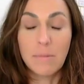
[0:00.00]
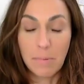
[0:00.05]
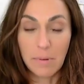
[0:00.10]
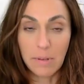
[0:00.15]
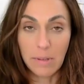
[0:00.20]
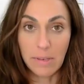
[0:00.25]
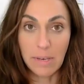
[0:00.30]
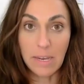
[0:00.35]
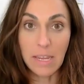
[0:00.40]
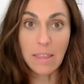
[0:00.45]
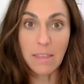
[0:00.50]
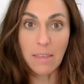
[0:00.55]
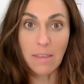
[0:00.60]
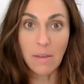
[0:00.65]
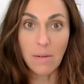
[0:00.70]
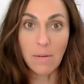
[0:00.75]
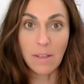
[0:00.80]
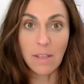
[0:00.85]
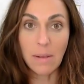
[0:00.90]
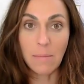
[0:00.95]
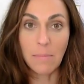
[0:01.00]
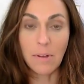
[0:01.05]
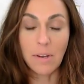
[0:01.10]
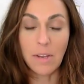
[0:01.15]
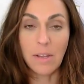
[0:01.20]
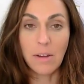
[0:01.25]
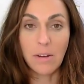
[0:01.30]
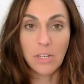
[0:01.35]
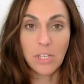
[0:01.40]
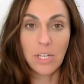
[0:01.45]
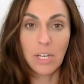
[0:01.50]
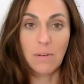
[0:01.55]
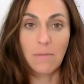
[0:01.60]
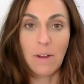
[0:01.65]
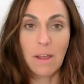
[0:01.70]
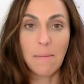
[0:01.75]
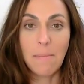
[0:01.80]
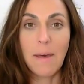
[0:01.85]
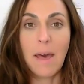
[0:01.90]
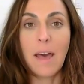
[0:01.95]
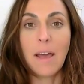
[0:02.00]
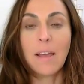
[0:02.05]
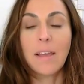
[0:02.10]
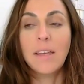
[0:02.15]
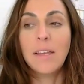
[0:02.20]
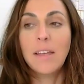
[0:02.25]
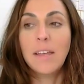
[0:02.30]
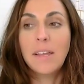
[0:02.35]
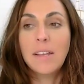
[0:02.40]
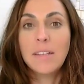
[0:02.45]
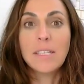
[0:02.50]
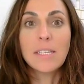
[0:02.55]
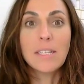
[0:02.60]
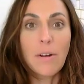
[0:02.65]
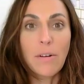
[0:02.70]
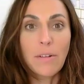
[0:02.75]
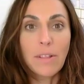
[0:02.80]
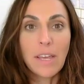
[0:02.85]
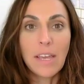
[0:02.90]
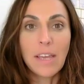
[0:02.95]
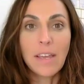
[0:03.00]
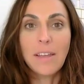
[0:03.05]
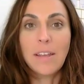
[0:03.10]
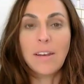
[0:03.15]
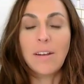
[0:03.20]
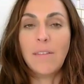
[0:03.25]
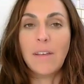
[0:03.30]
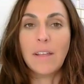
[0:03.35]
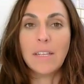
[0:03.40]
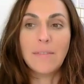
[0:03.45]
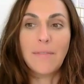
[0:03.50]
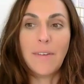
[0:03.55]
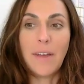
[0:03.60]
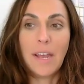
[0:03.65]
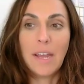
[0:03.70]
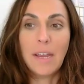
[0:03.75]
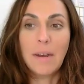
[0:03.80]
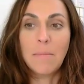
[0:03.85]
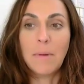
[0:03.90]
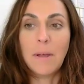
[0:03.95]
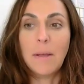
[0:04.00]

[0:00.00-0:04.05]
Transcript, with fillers: beneath you and then putting your chin right back slowly, you know, that's fine.